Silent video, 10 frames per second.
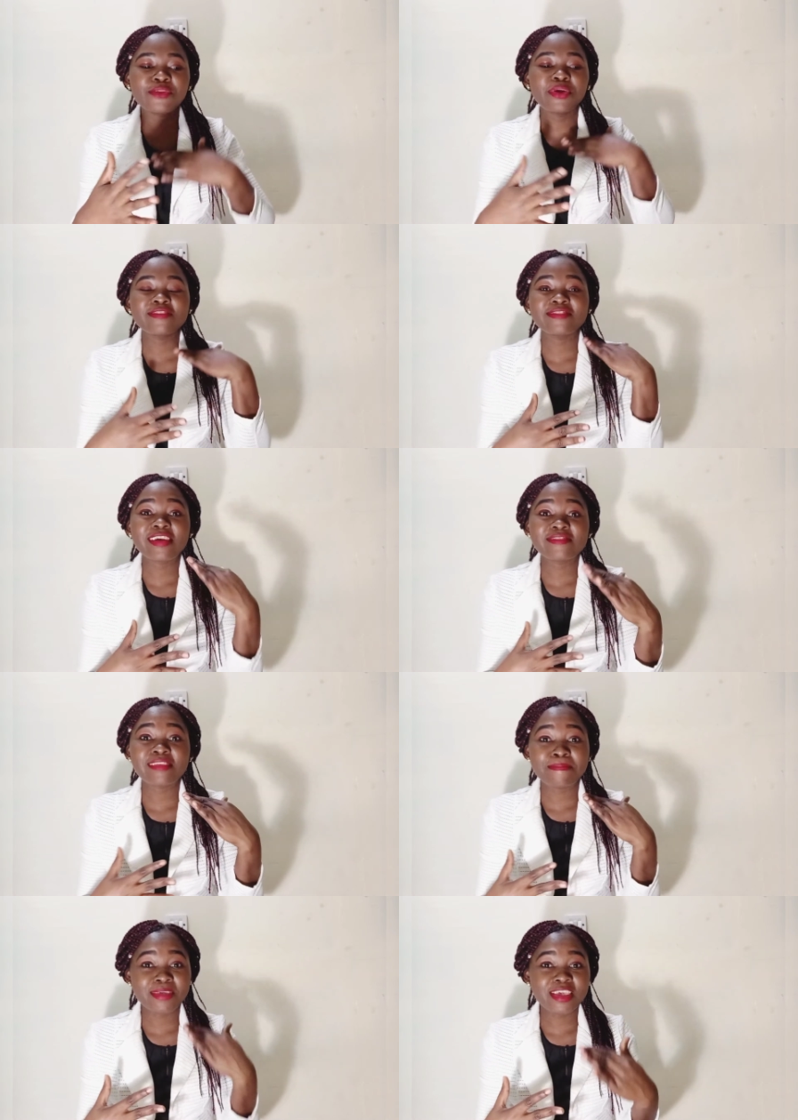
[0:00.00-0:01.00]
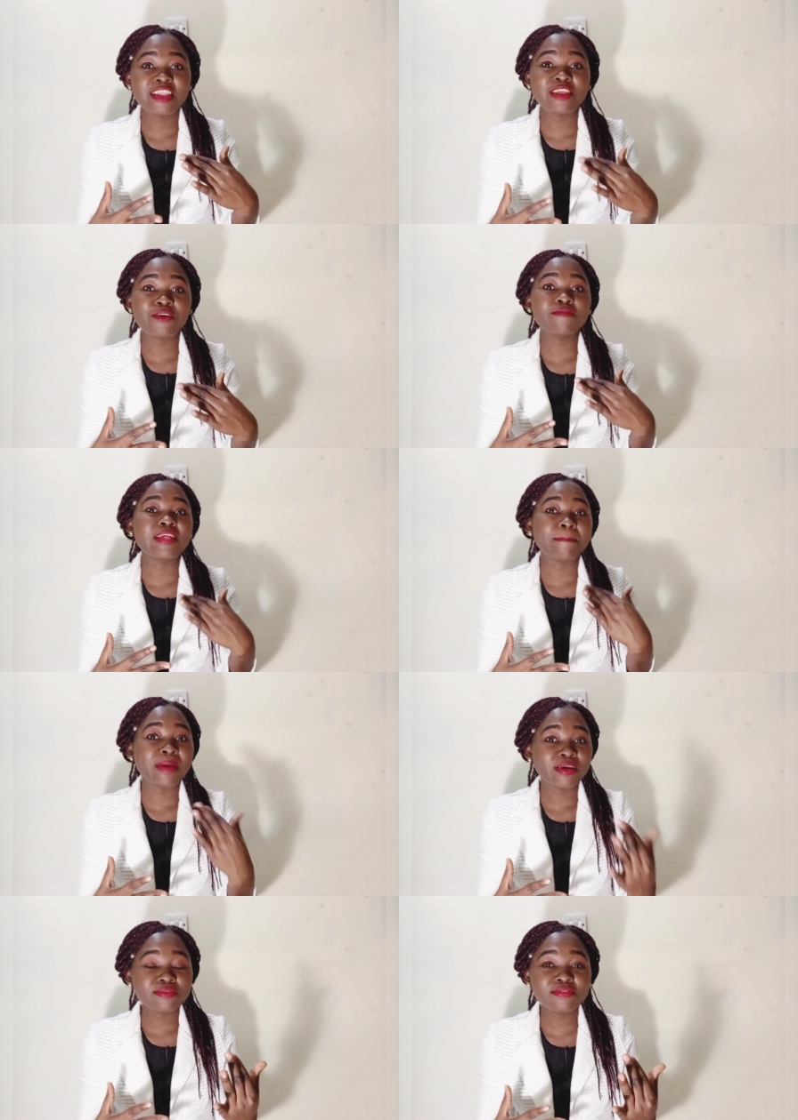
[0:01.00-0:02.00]
know it's just the beginning of a
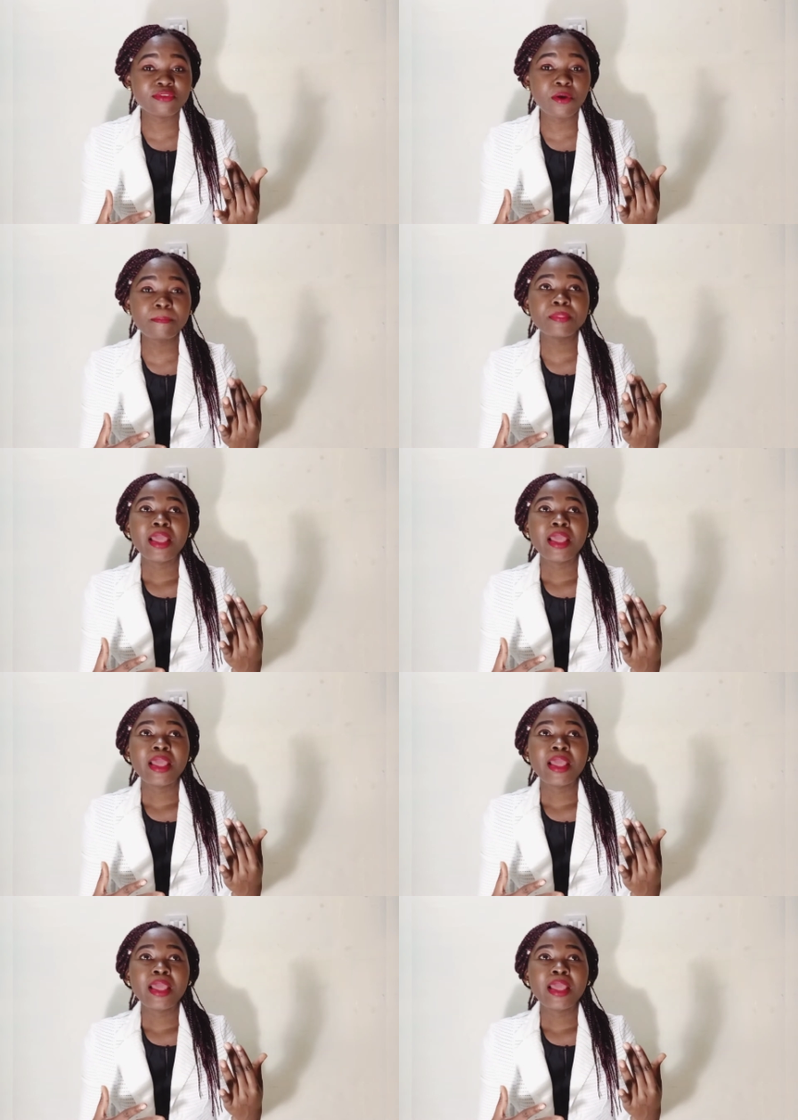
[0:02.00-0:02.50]
milestone,